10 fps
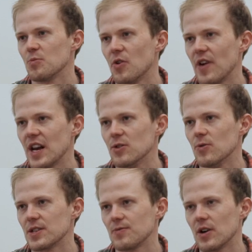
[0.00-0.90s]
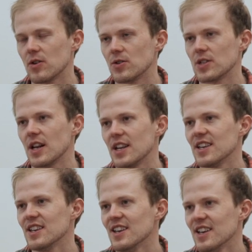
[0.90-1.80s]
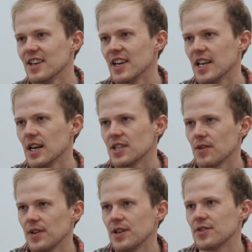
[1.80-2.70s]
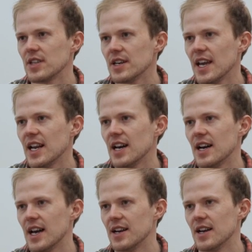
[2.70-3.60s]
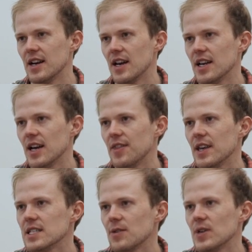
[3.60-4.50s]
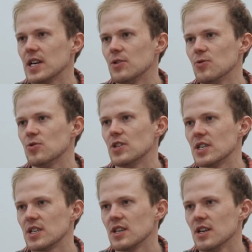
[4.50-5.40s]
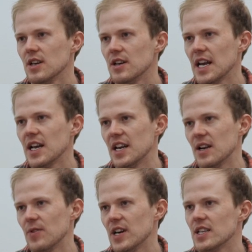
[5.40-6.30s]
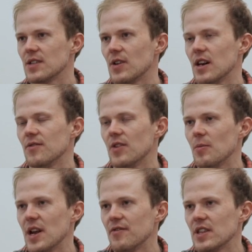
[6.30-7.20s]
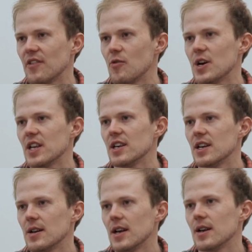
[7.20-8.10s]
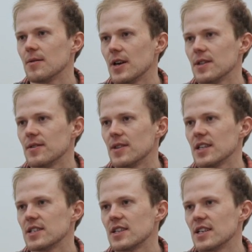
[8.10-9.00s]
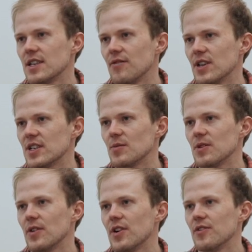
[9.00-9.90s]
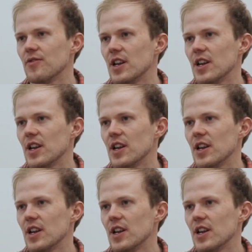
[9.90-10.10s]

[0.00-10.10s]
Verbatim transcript: a lot more value as we are constantly getting lots of interesting data and and I, I think that we can use this data in a way that will, will benefit everybody, and, and that's that's definitely something we're